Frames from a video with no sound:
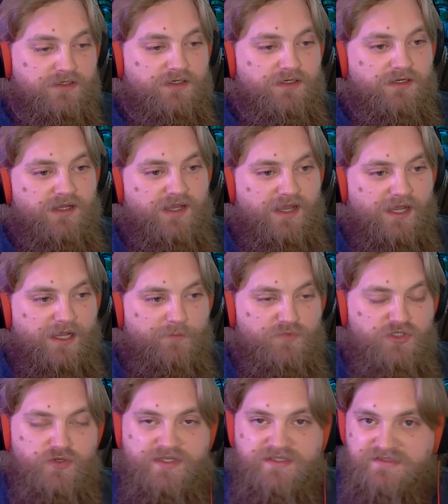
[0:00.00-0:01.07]
Um,
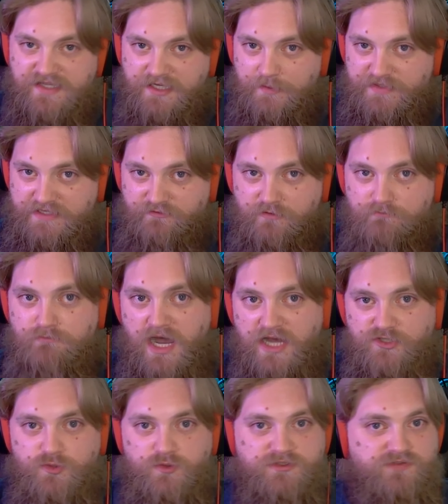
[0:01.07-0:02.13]
you can set up different
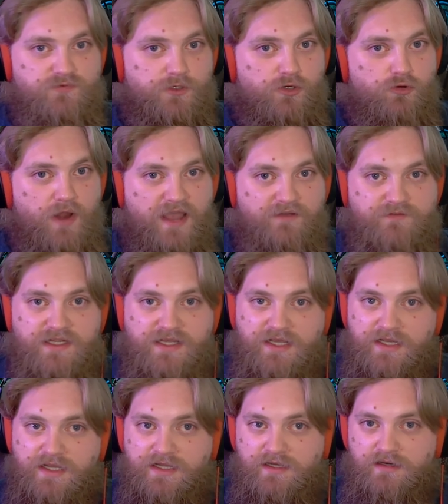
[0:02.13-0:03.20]
modules for
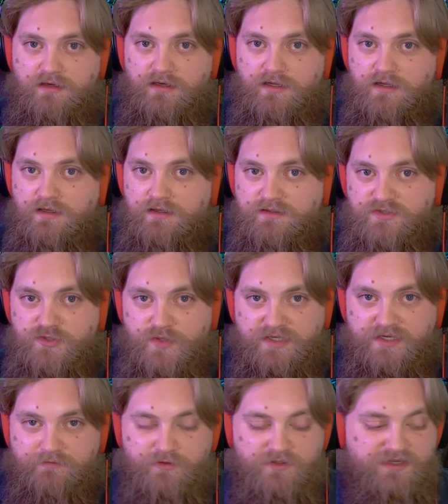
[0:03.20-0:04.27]
crafting and doing
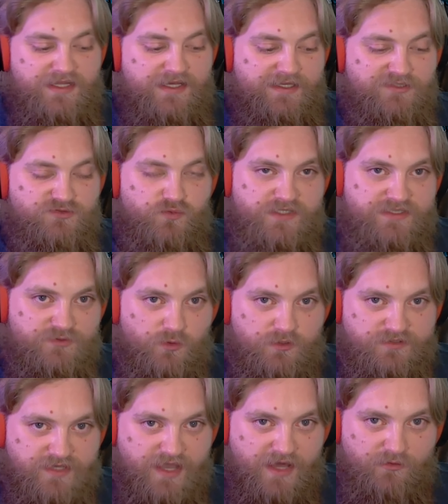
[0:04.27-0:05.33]
different things, resource
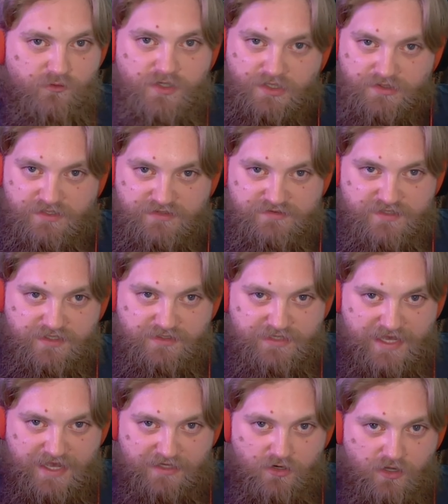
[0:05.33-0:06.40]
gathering, things like
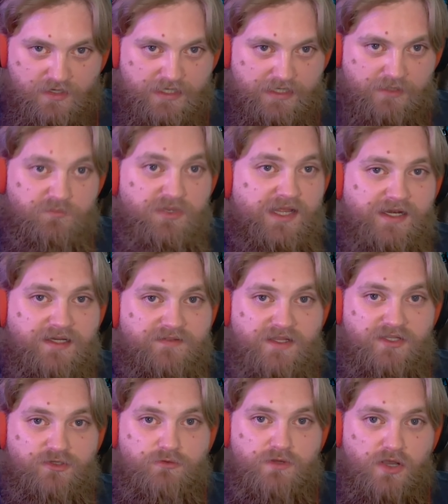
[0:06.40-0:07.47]
that on any planet that
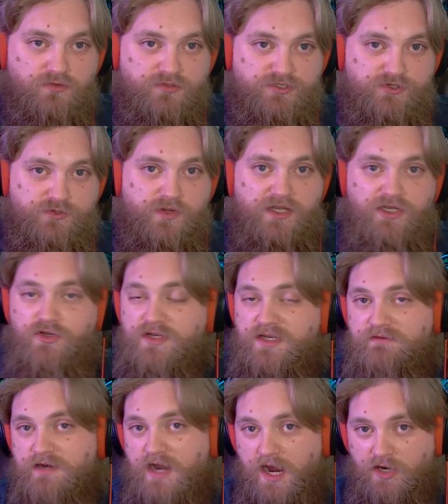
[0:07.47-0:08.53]
you go to, and you can
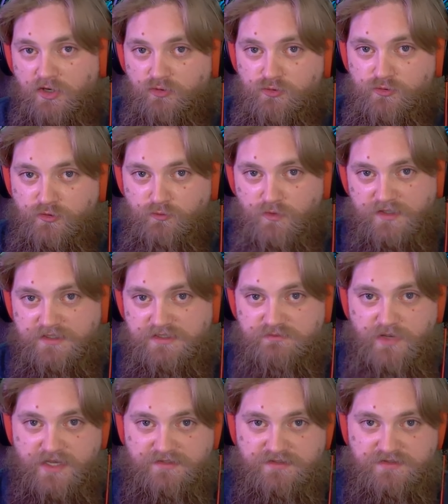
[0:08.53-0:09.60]
even hire a crew to run these
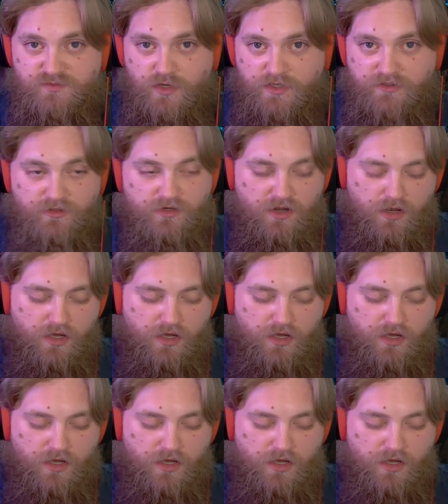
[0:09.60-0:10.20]
bases while you're gone.